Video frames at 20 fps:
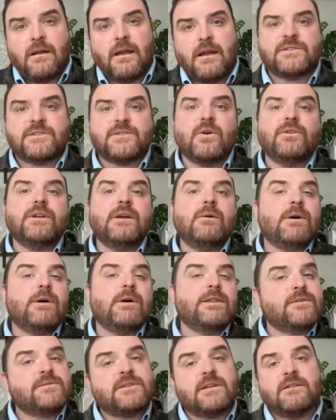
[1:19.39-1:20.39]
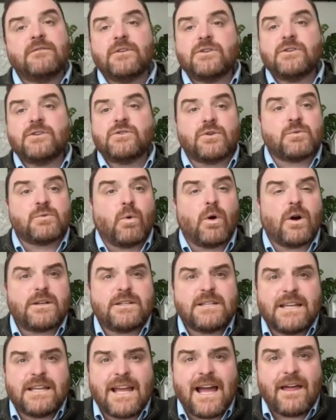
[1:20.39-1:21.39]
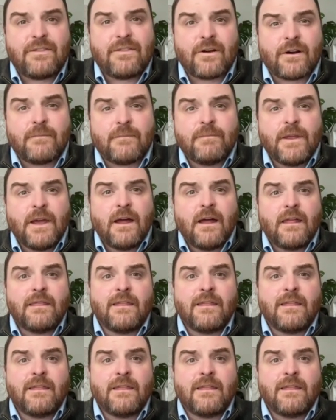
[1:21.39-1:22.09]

it is only when those individuals work together